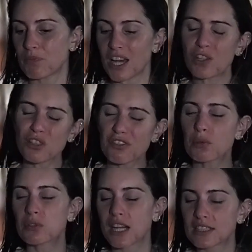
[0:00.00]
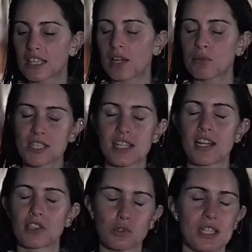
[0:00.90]
I don't know if I would say it
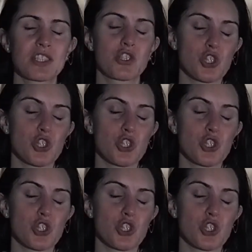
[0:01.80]
hydrates